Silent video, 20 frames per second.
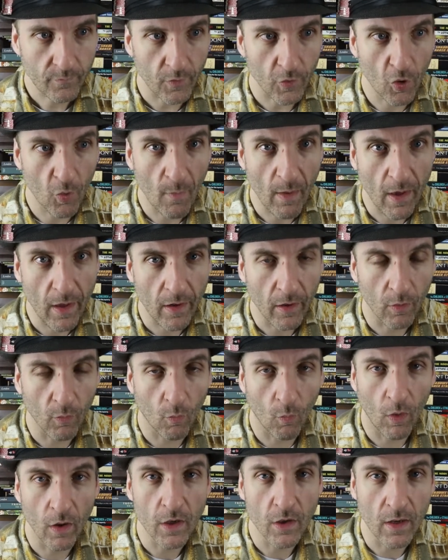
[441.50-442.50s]
no matter
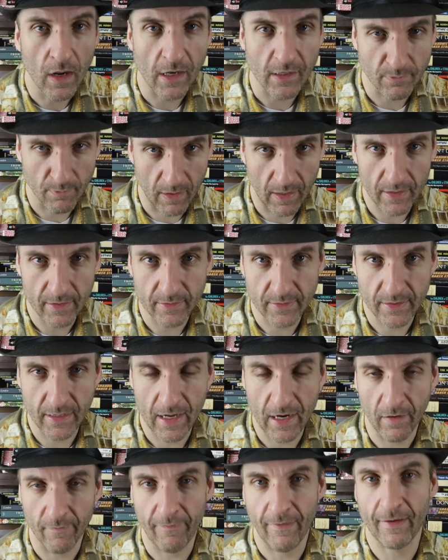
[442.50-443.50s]
what you guys might
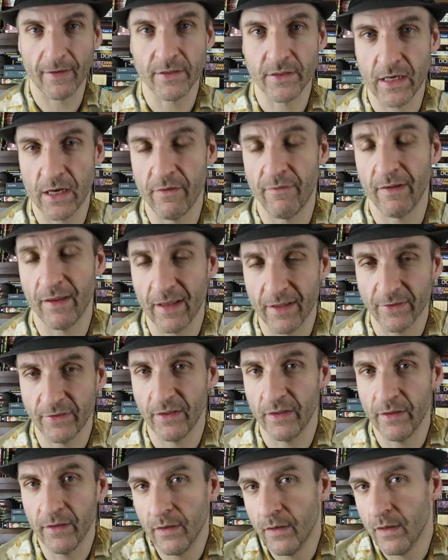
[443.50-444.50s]
say or vouchsafe against
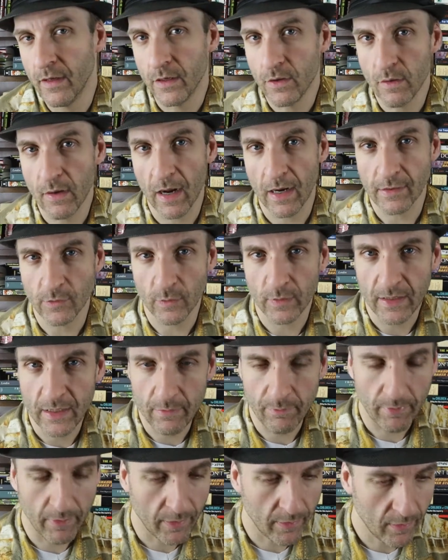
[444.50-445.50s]
it, you guys would
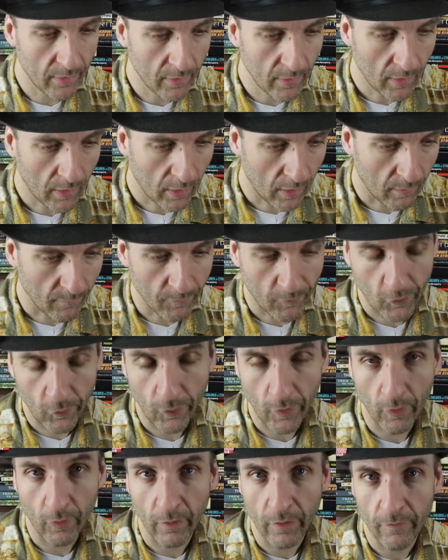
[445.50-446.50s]
keep it. Um, so
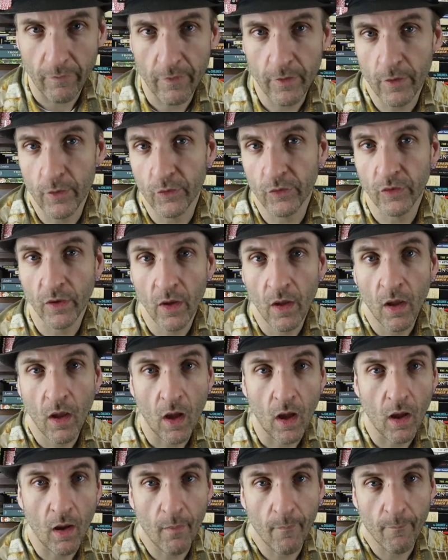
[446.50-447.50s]
they were refused
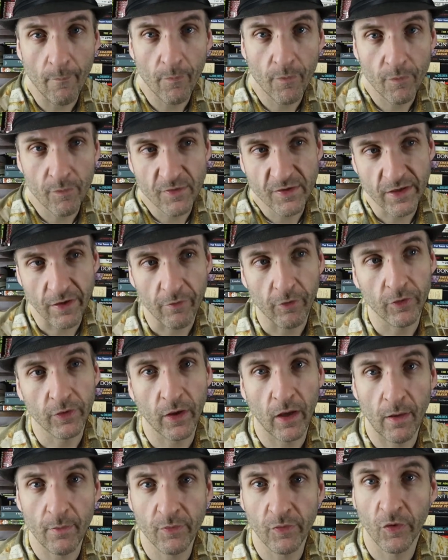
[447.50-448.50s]
um, several
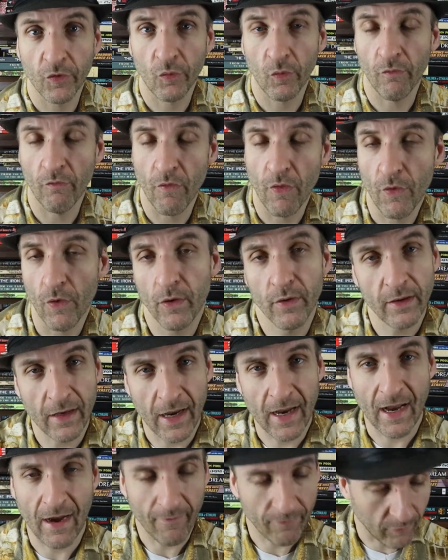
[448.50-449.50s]
times. So on the third
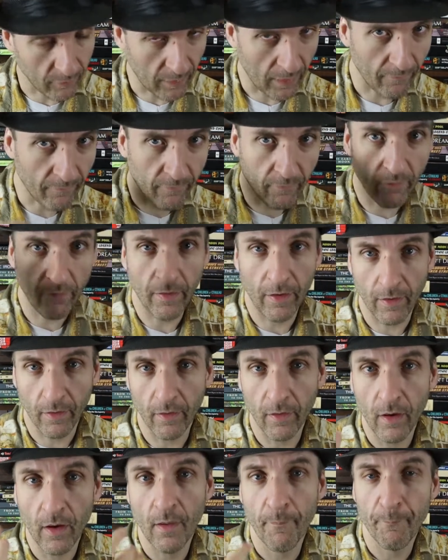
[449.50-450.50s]
day after after
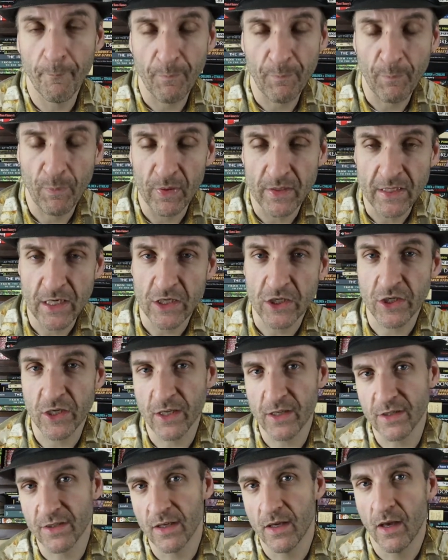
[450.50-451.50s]
their
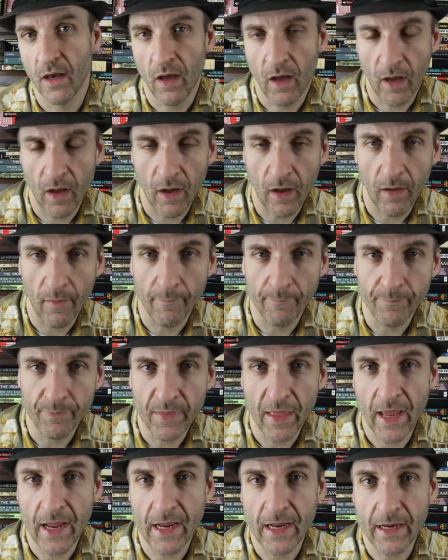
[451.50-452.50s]
petitions, um,
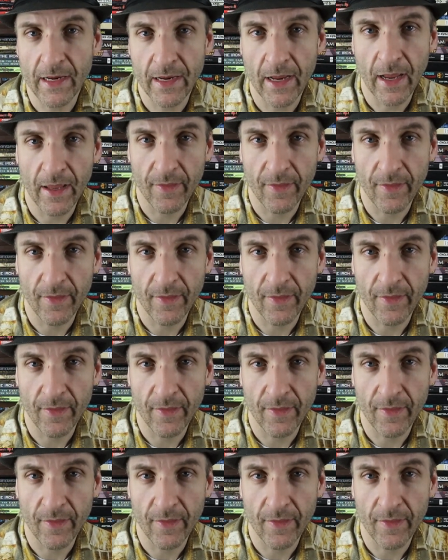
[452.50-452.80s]
they